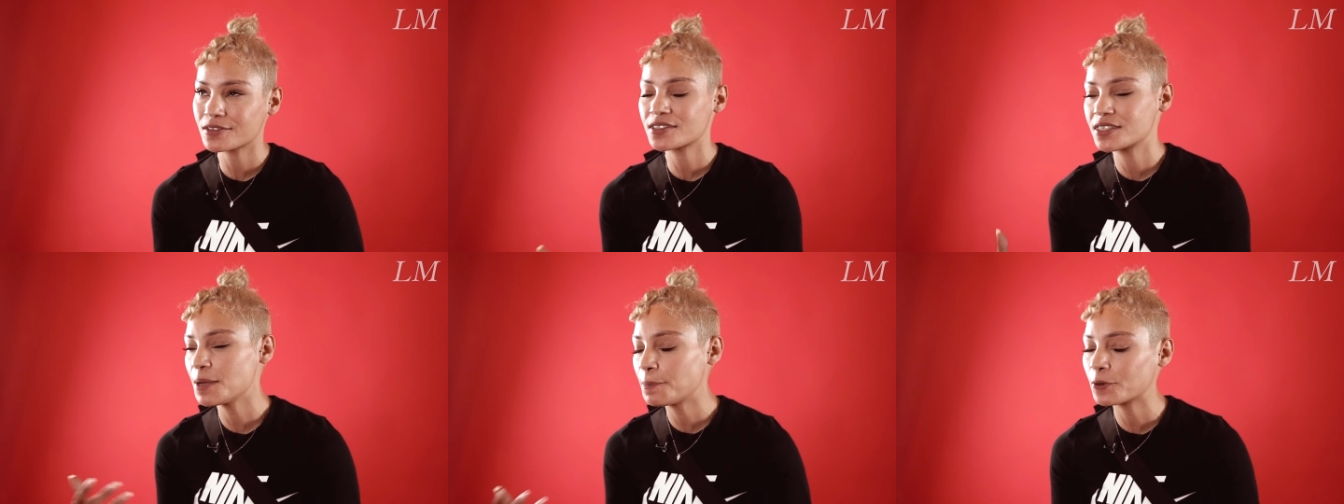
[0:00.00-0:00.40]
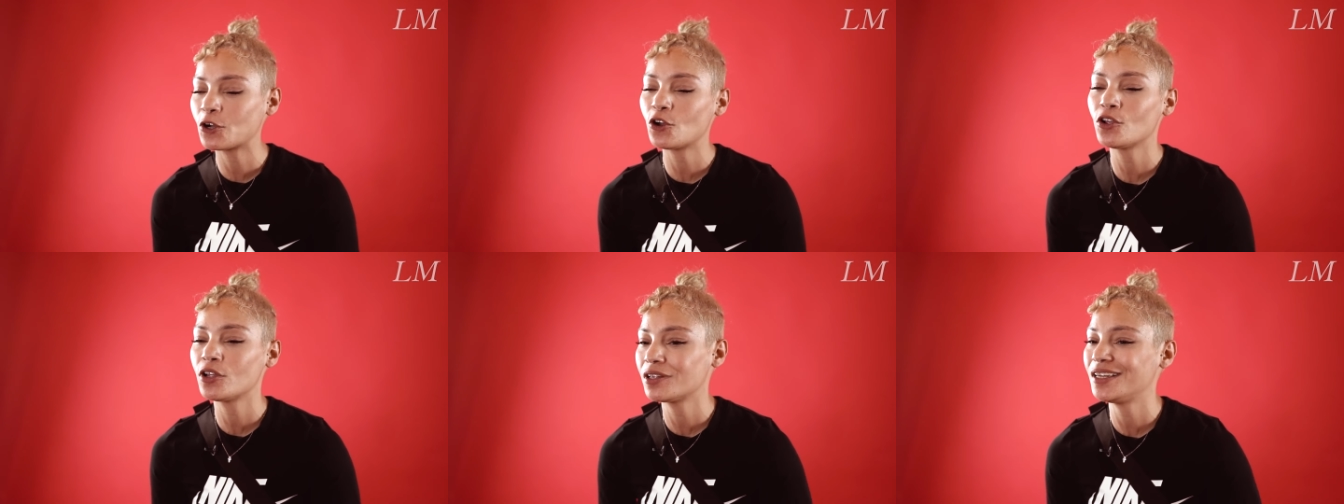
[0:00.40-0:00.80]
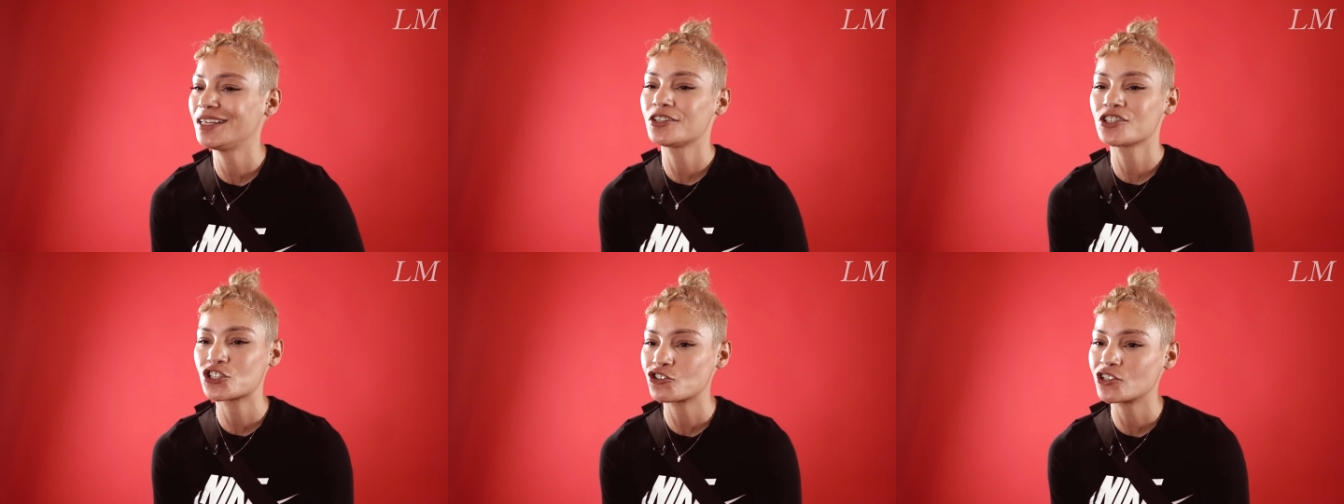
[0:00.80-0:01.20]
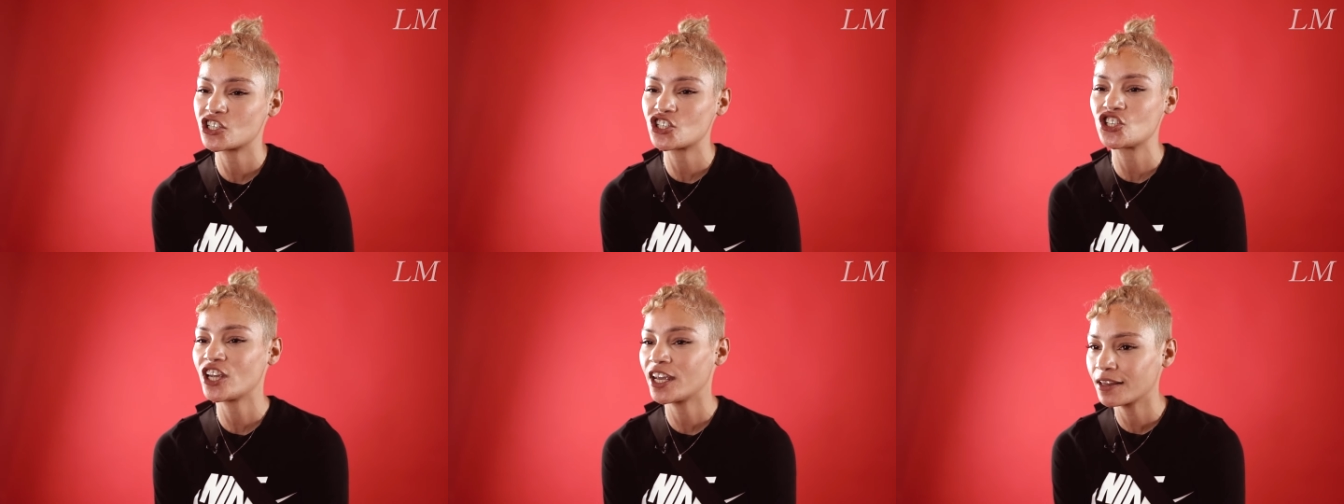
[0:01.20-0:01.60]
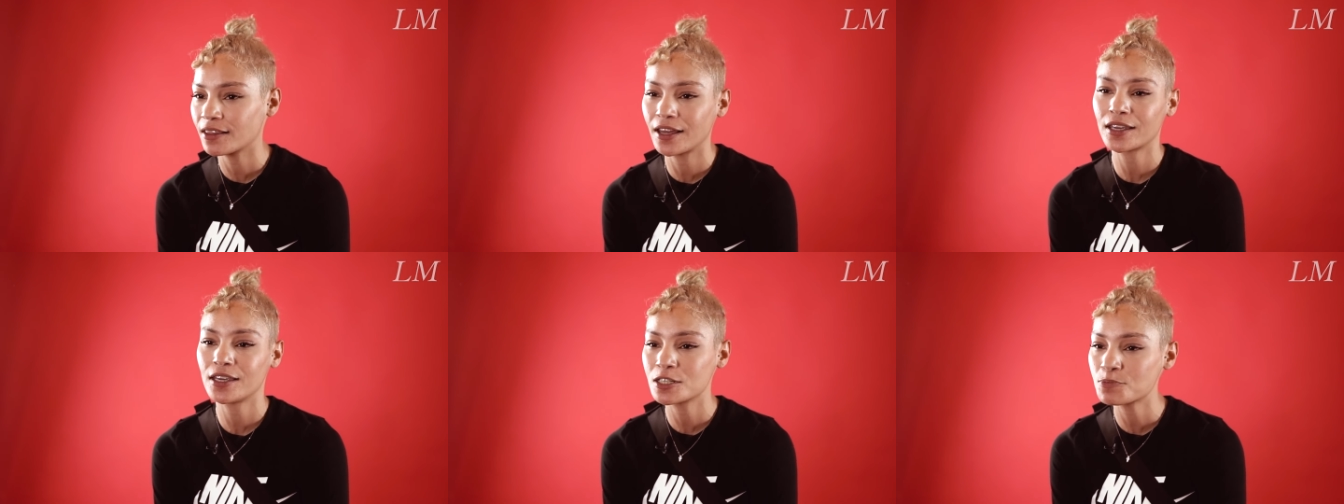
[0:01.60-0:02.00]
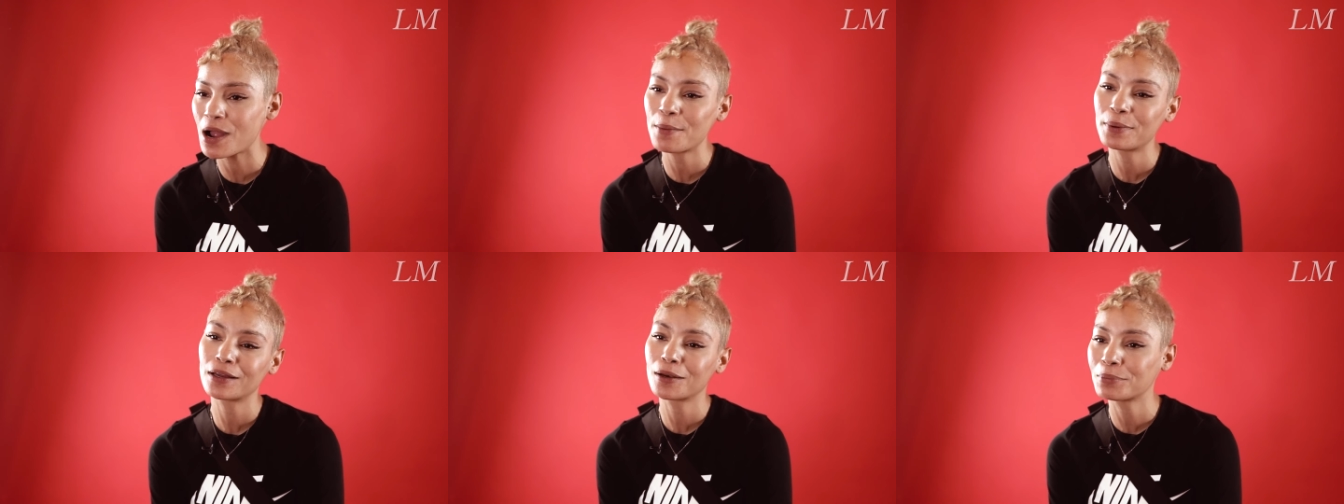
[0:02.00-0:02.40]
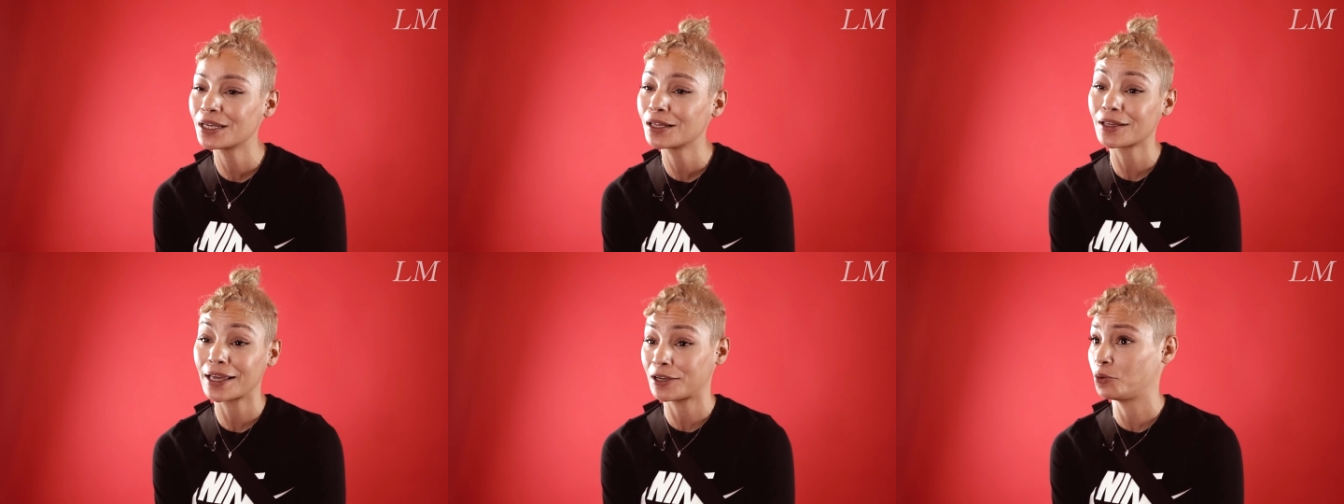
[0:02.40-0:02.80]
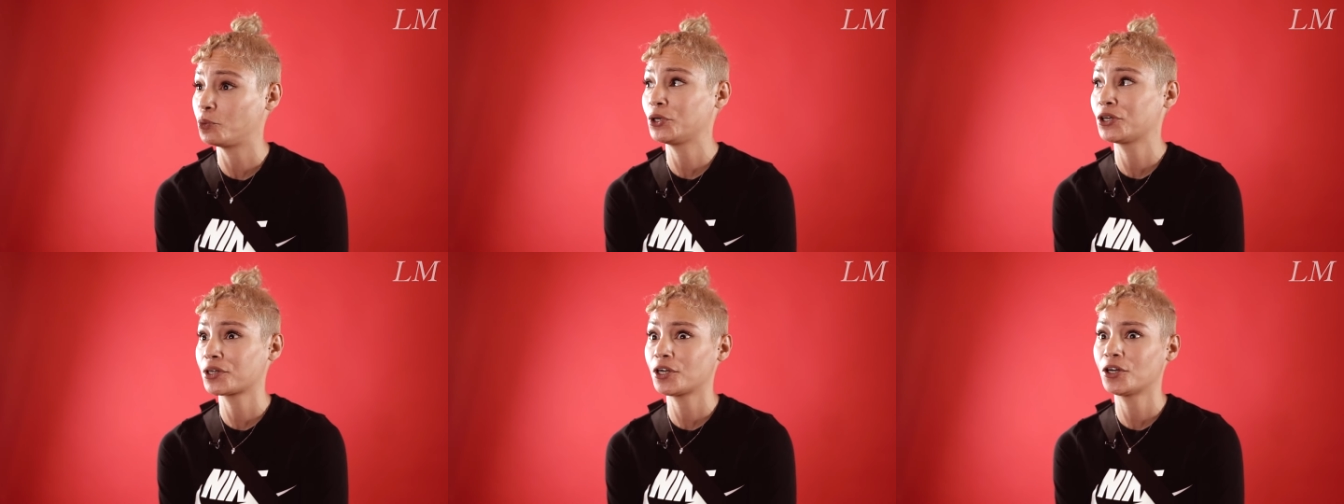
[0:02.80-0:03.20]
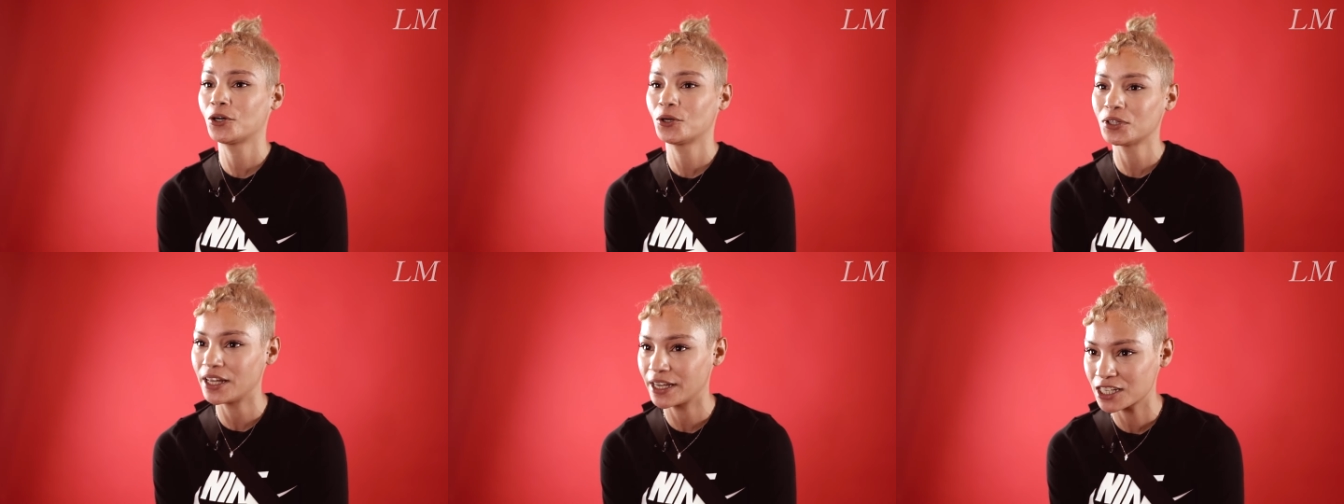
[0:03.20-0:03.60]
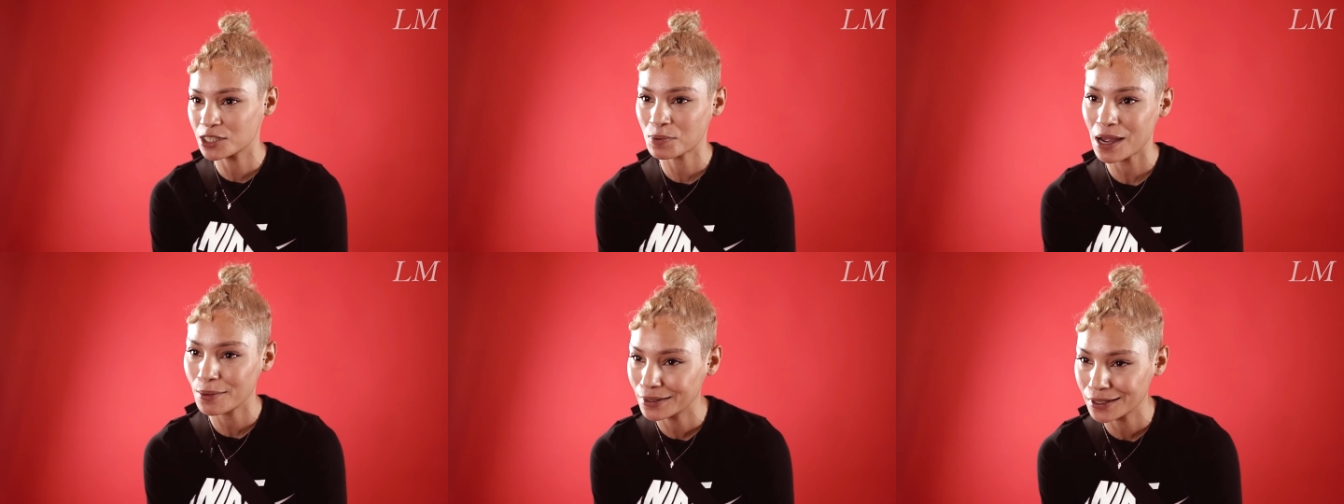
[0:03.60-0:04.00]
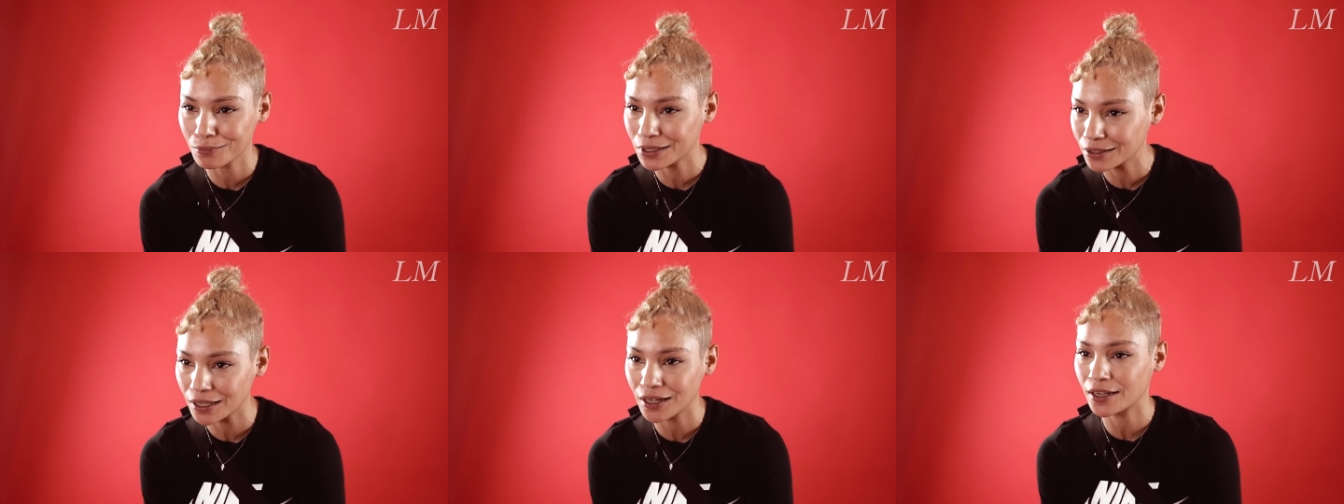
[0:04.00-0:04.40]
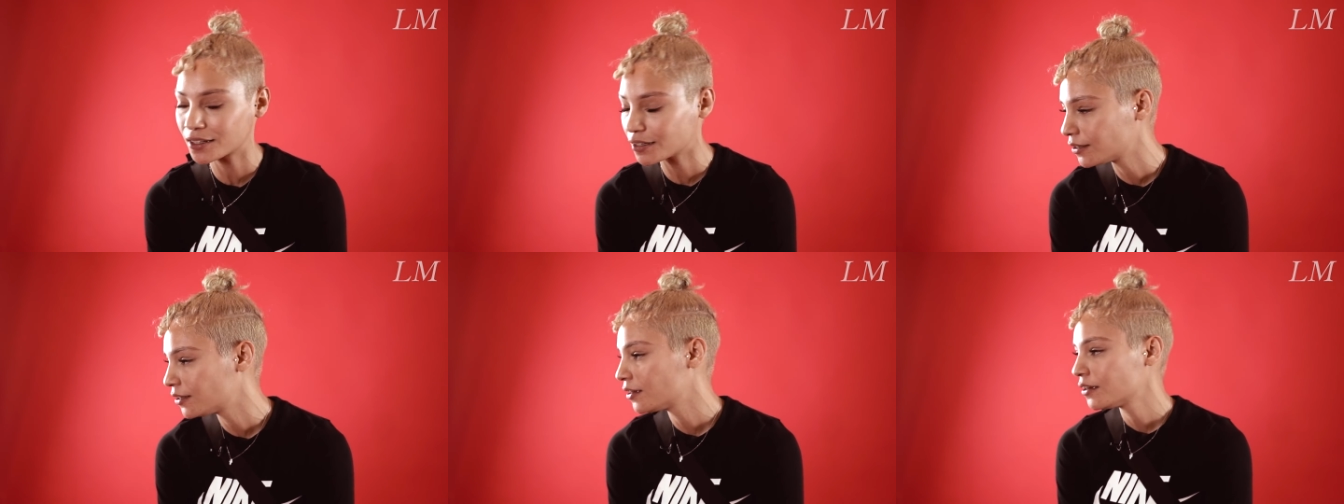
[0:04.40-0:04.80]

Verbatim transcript: typical industry shit, like he's probably gonna be like a weirdo, like he's probably gonna be like